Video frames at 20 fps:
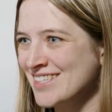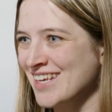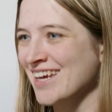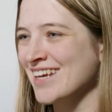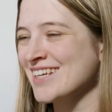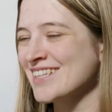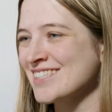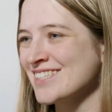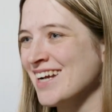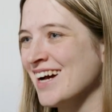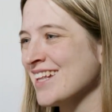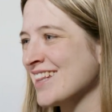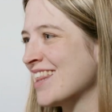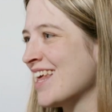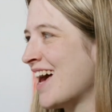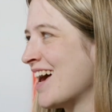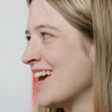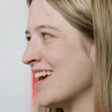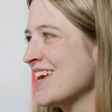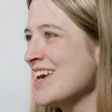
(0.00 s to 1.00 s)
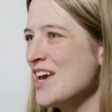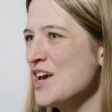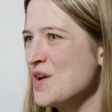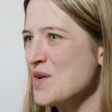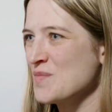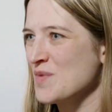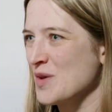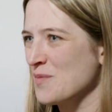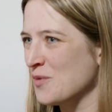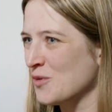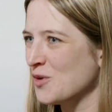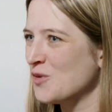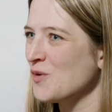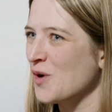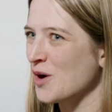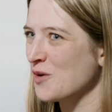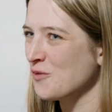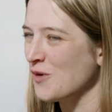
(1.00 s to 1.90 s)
Like, it's not that people who are